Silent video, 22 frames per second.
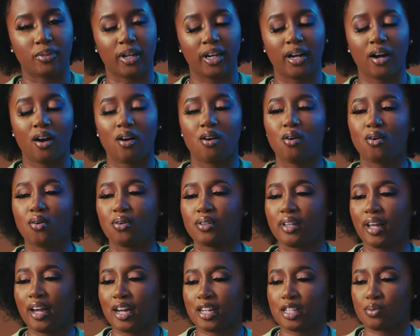I'm like,
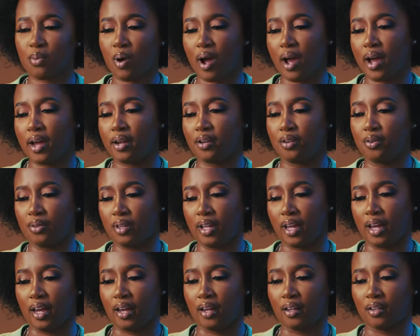oh, that's why I do
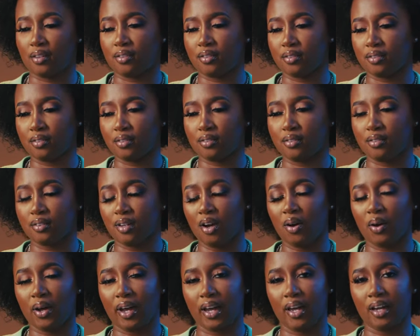that.
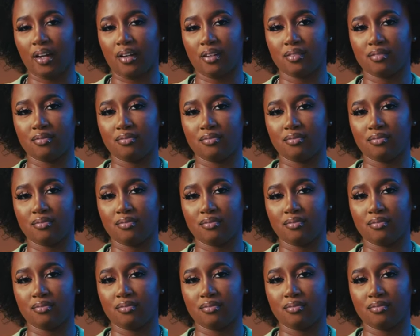Okay,